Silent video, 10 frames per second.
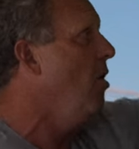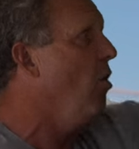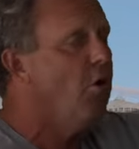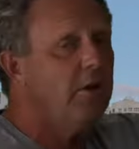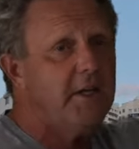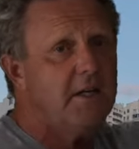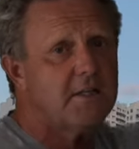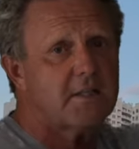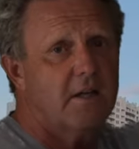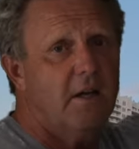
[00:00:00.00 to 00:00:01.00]
all
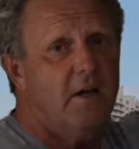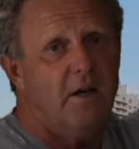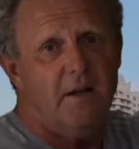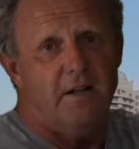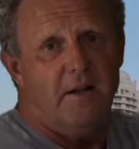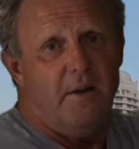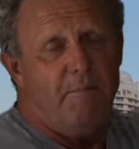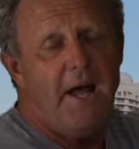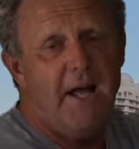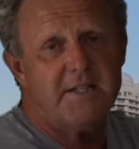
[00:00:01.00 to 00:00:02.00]
these
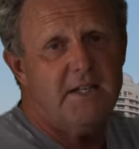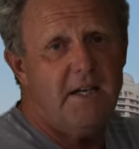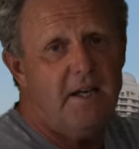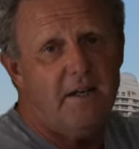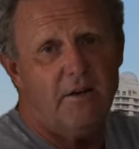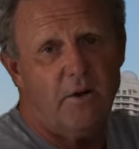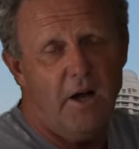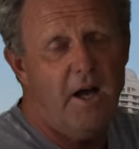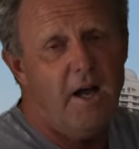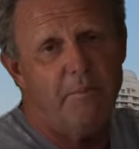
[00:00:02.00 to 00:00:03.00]
parts here,
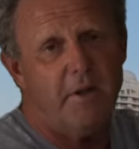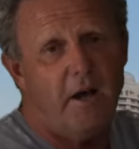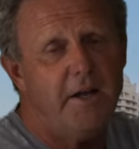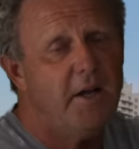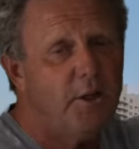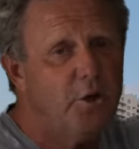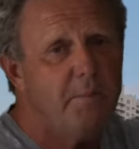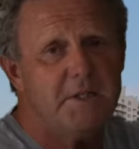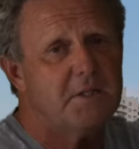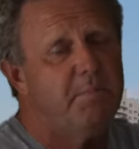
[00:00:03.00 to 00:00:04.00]
I know
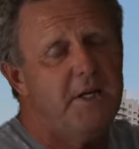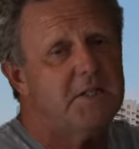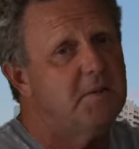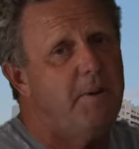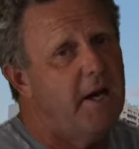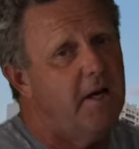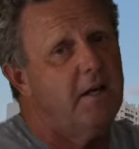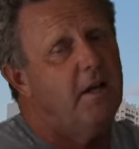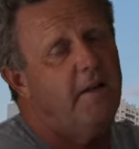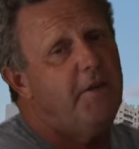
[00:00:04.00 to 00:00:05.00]
little bits and pieces about
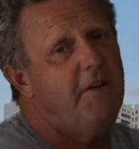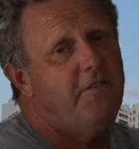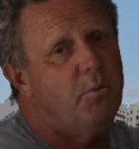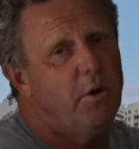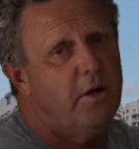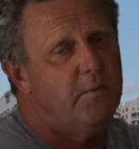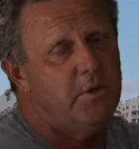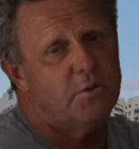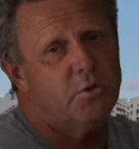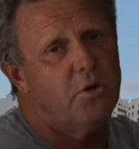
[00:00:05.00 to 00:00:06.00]
it. If you want
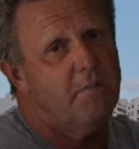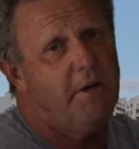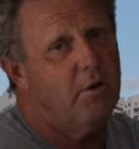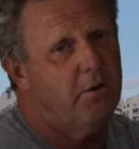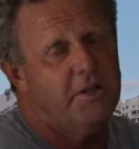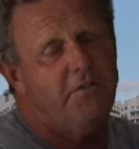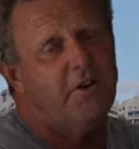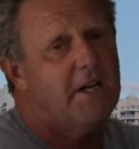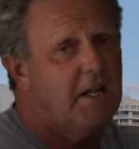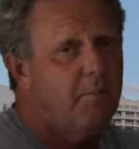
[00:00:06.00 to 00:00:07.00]
to talk about all the
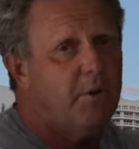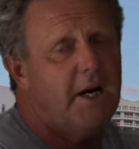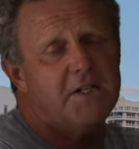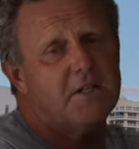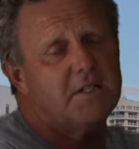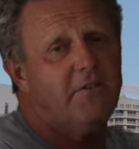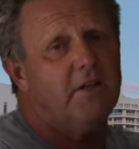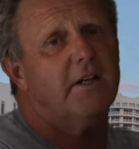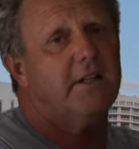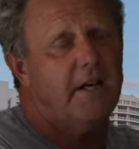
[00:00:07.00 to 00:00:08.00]
different calibrations,
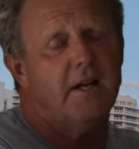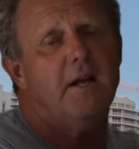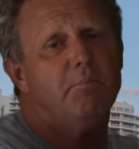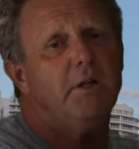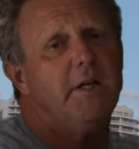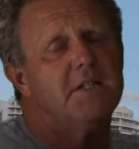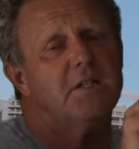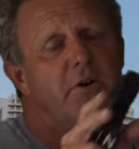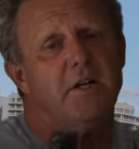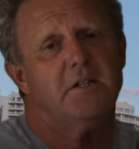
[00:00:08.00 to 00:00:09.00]
everything like that, please
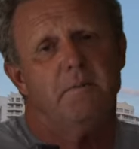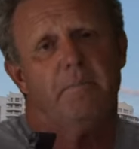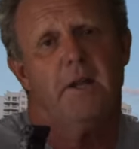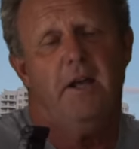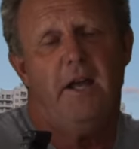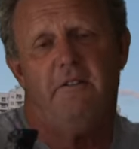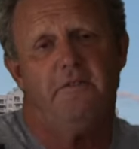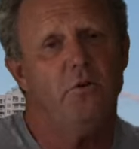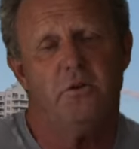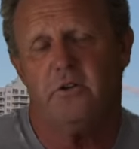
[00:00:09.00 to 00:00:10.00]
direct them at
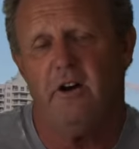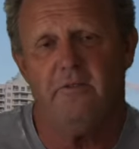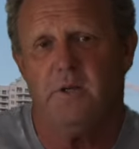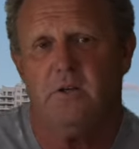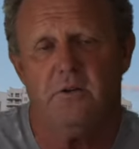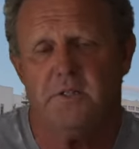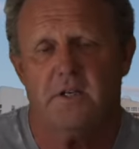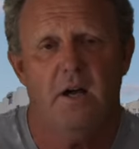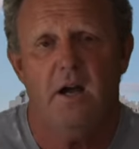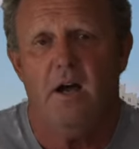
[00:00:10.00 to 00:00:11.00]
Foildrive
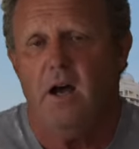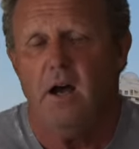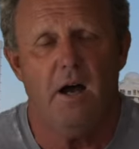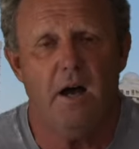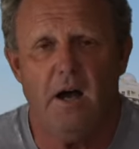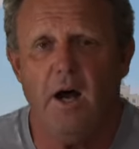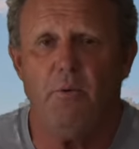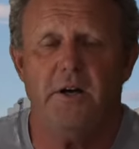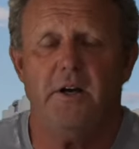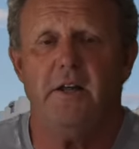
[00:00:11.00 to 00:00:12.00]
because I
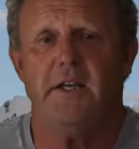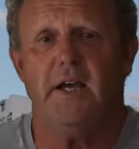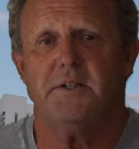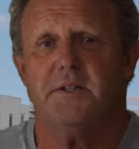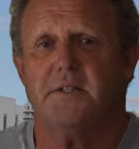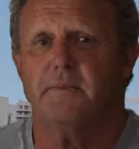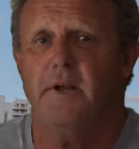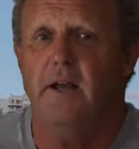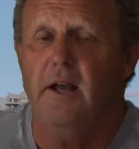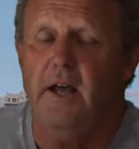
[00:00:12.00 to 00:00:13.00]
won't know the answers.
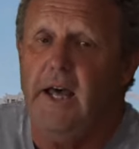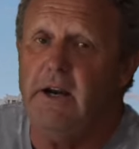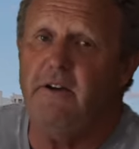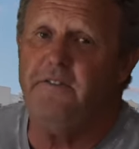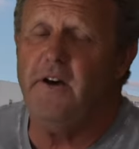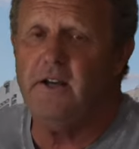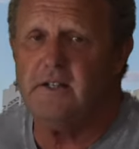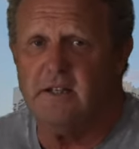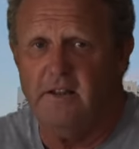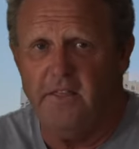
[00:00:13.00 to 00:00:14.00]
Anyway,
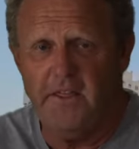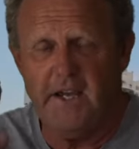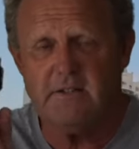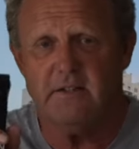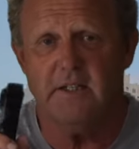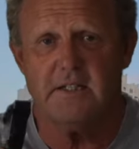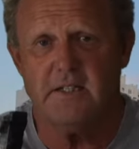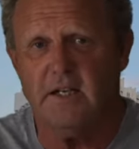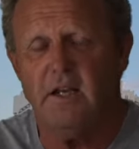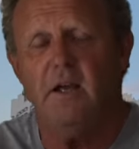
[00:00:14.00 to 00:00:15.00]
folks, thanks for
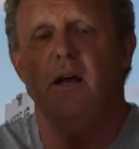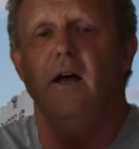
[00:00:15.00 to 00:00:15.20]
listening.